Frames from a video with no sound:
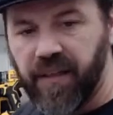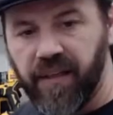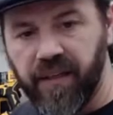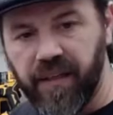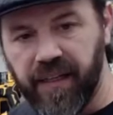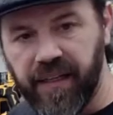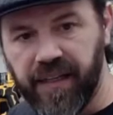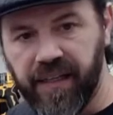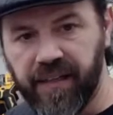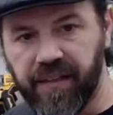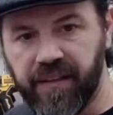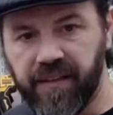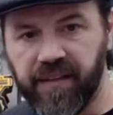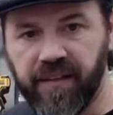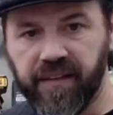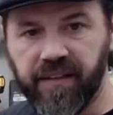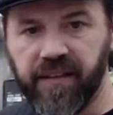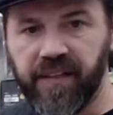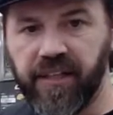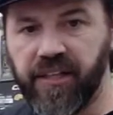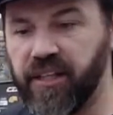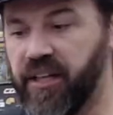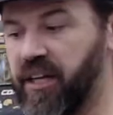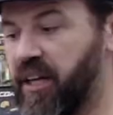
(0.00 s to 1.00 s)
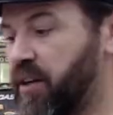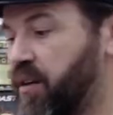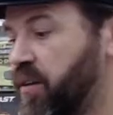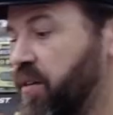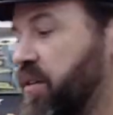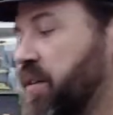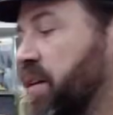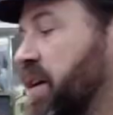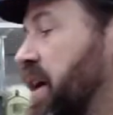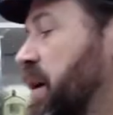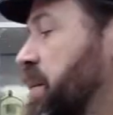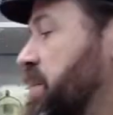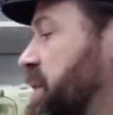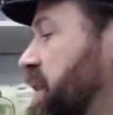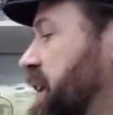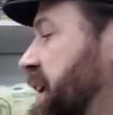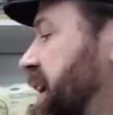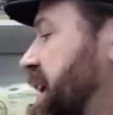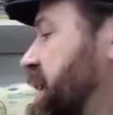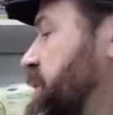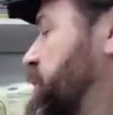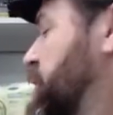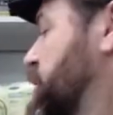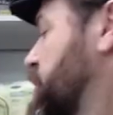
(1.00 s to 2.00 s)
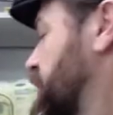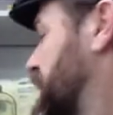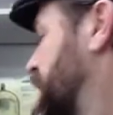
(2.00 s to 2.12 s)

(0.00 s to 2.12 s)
And there you go. I'm glad we were